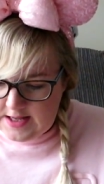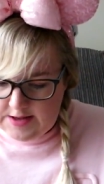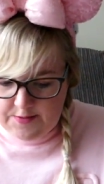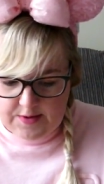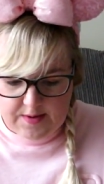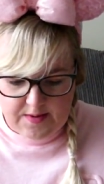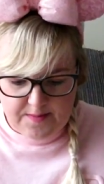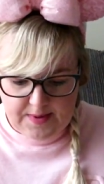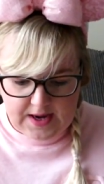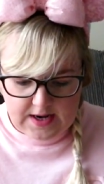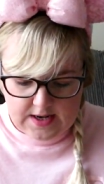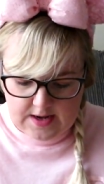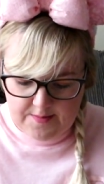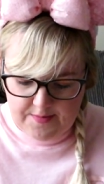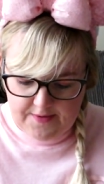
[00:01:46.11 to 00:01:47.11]
So he's
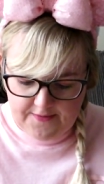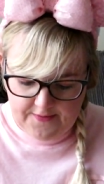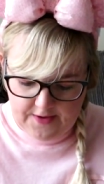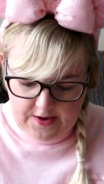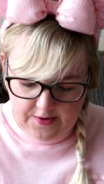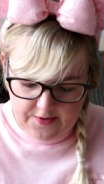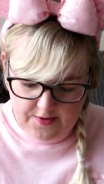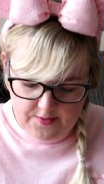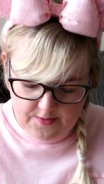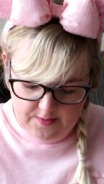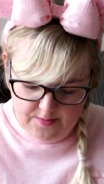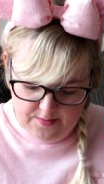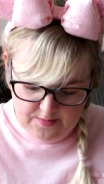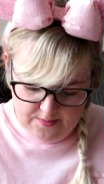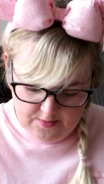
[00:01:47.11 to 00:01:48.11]
picked up a few. So
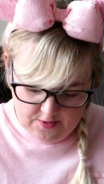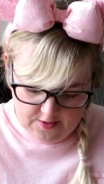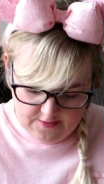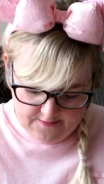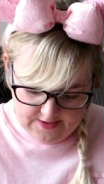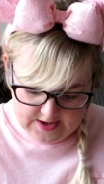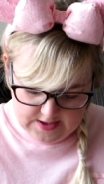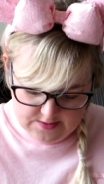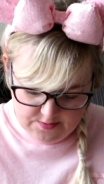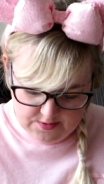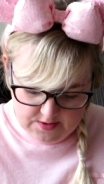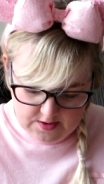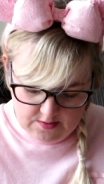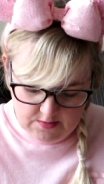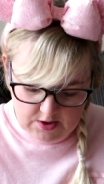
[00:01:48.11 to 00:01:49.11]
we've got the first
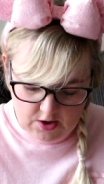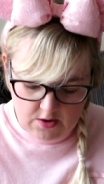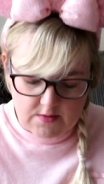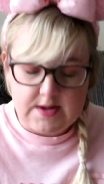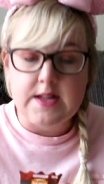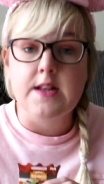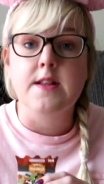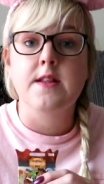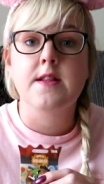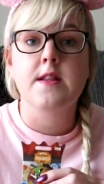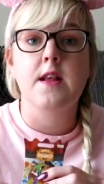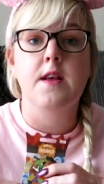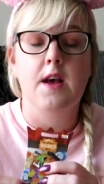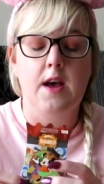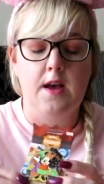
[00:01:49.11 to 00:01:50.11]
one that we got was this
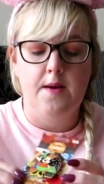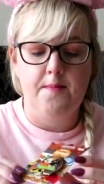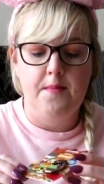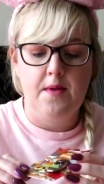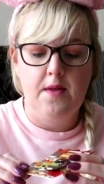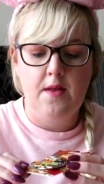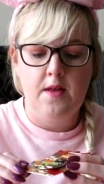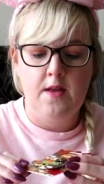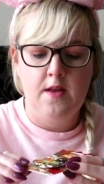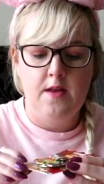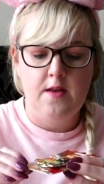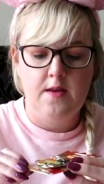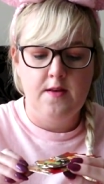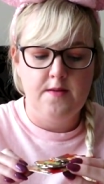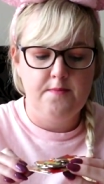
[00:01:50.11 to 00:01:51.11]
um,
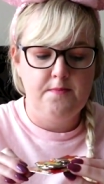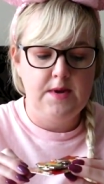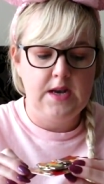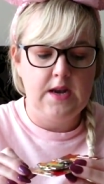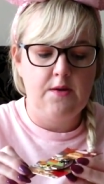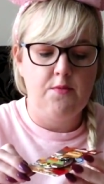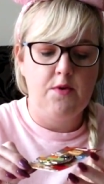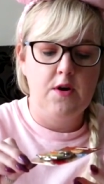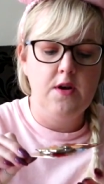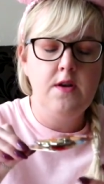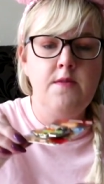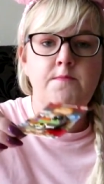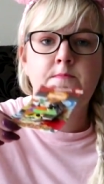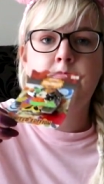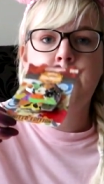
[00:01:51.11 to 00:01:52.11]
mini one.